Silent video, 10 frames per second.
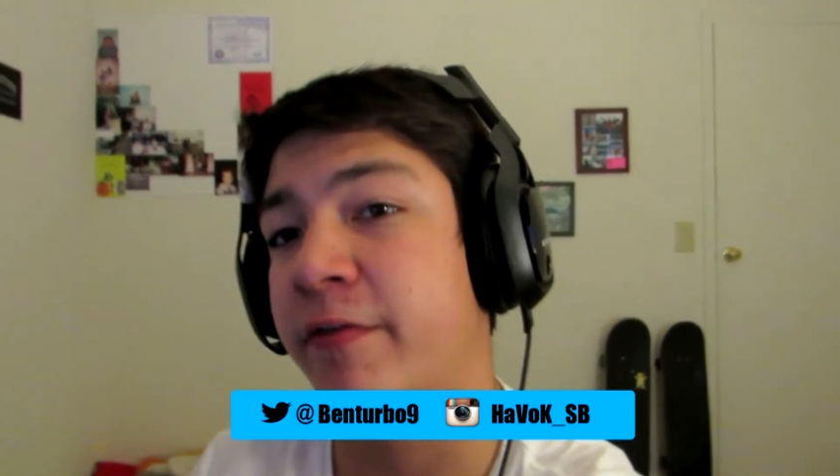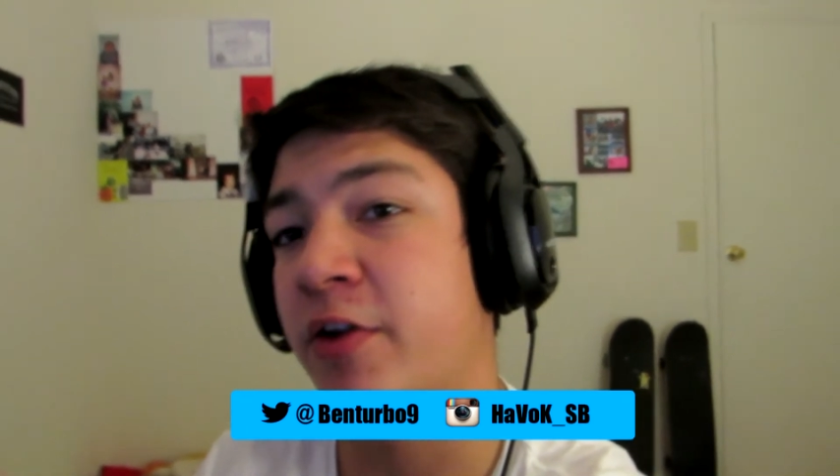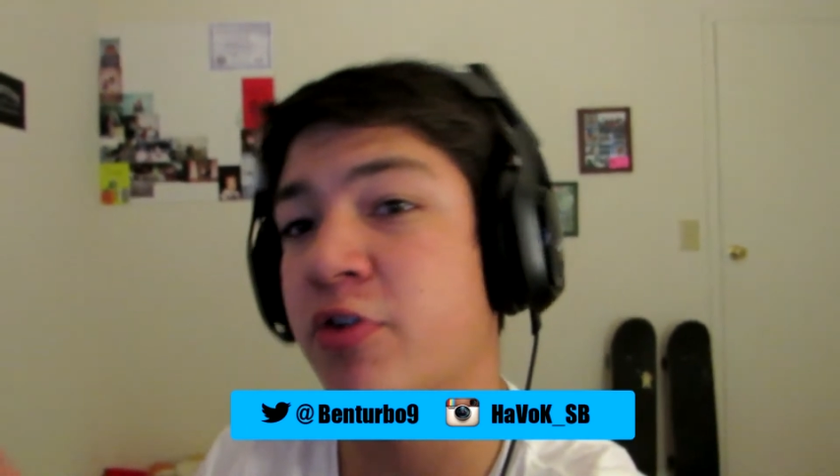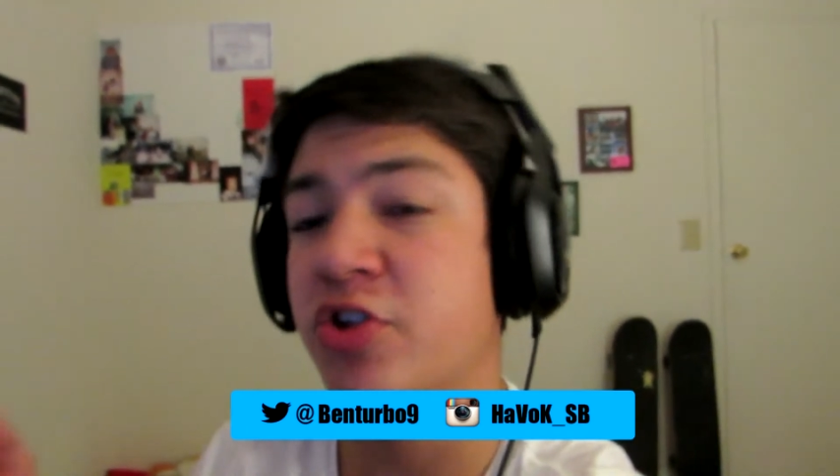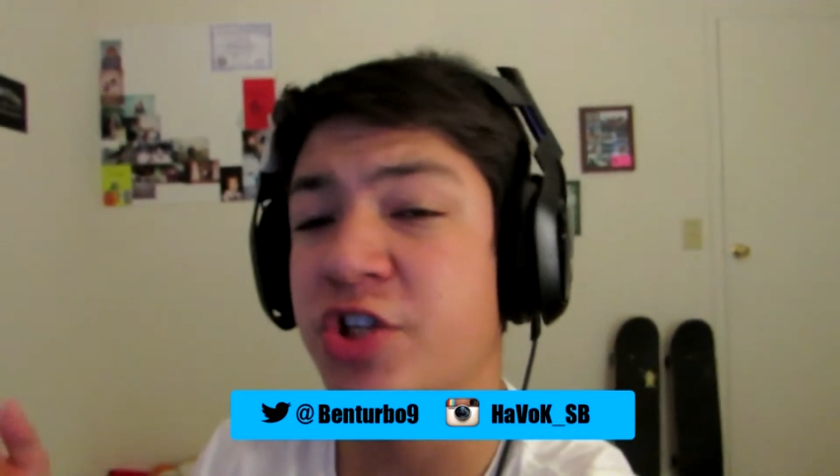If
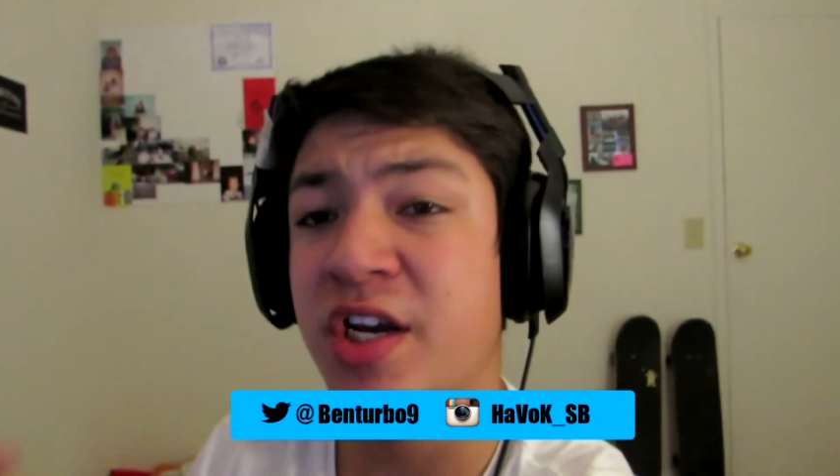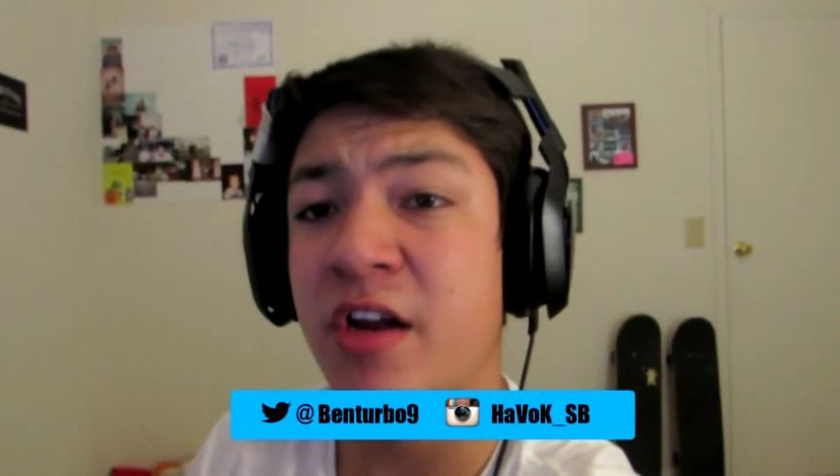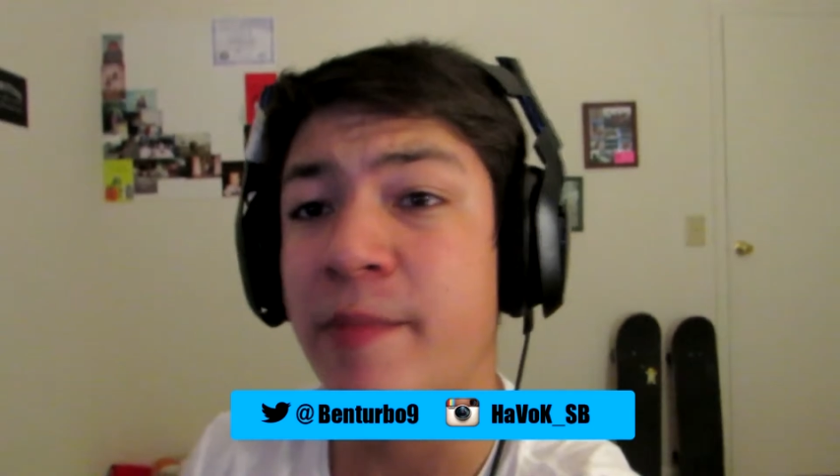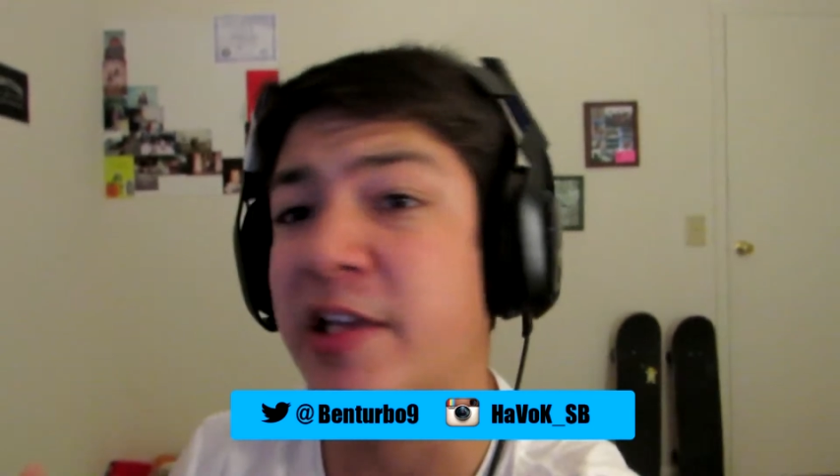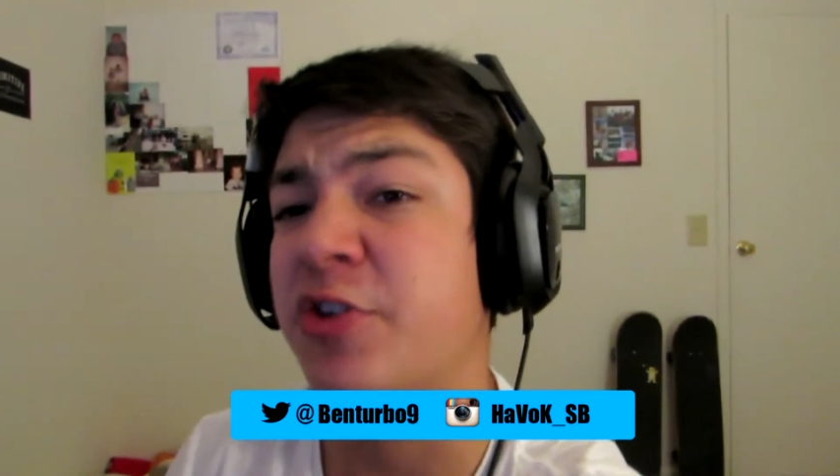you're new to the
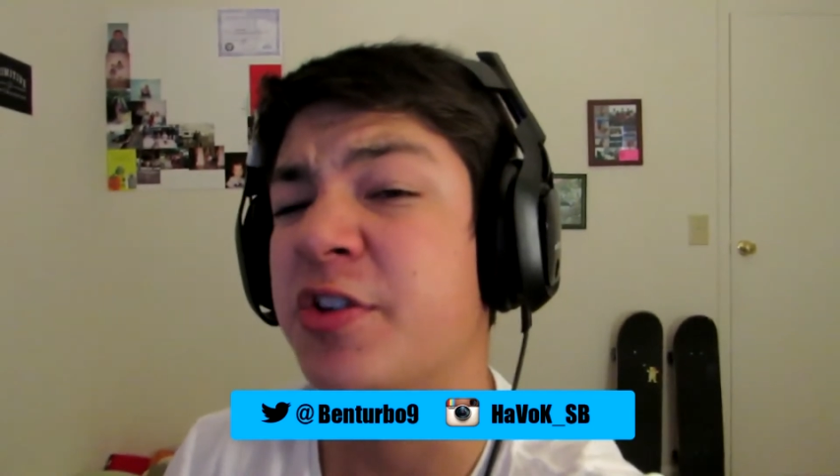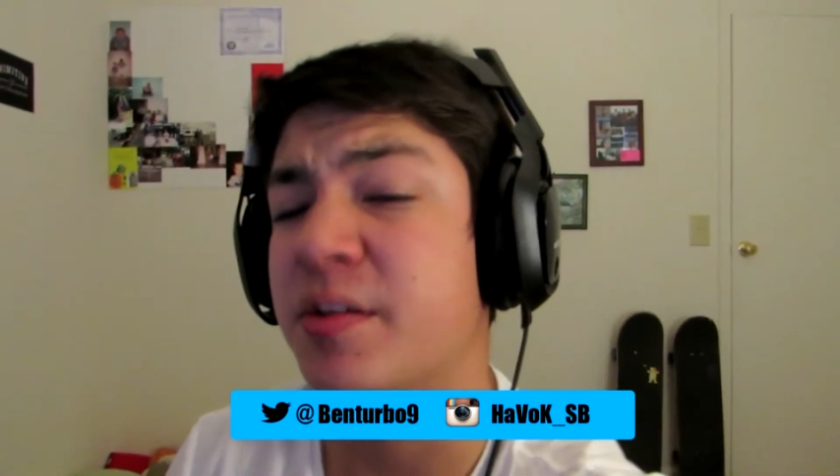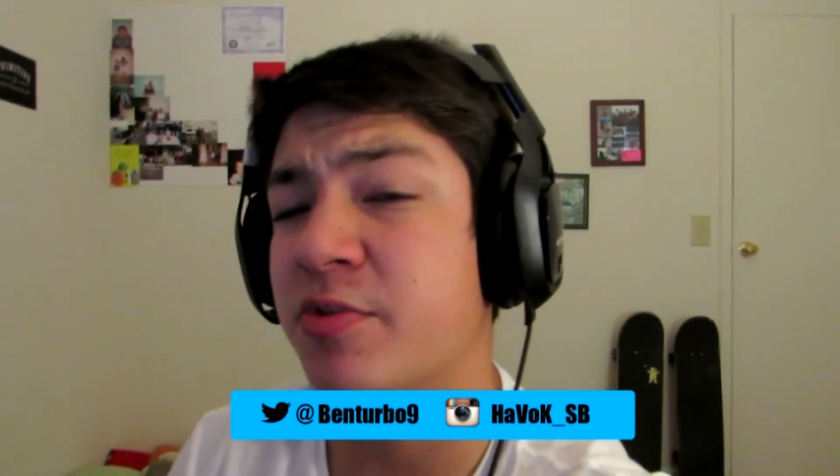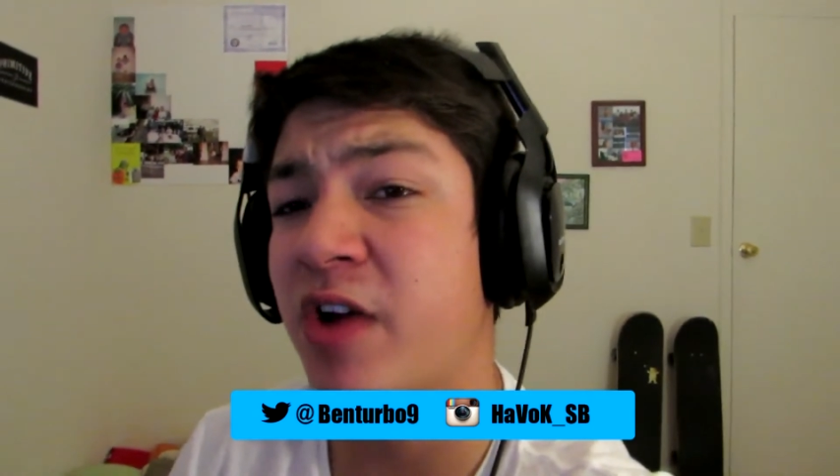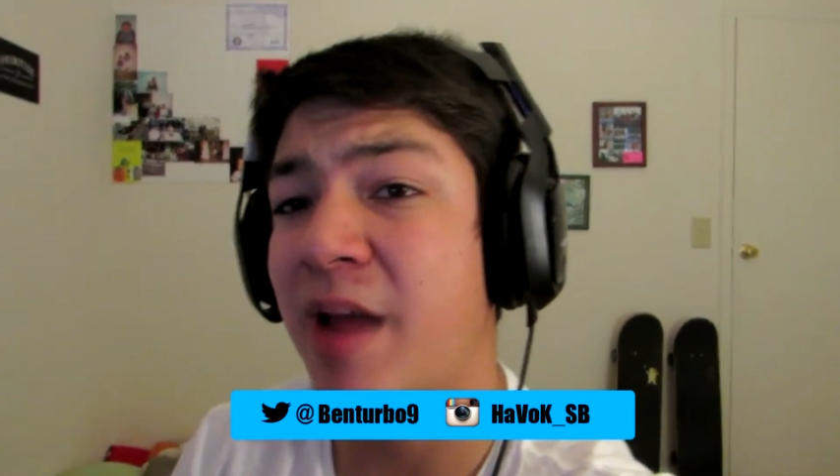channel, make sure to
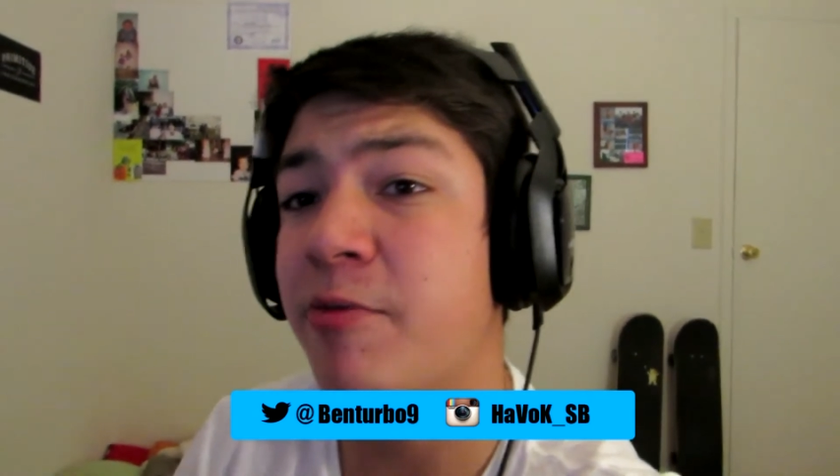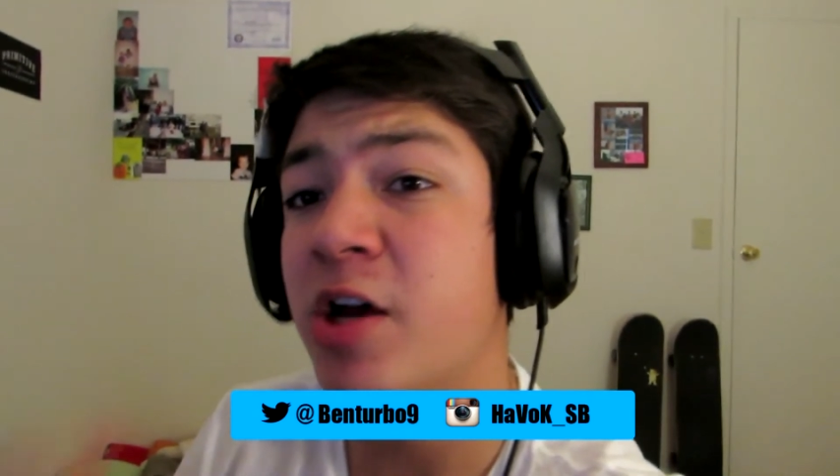subscribe.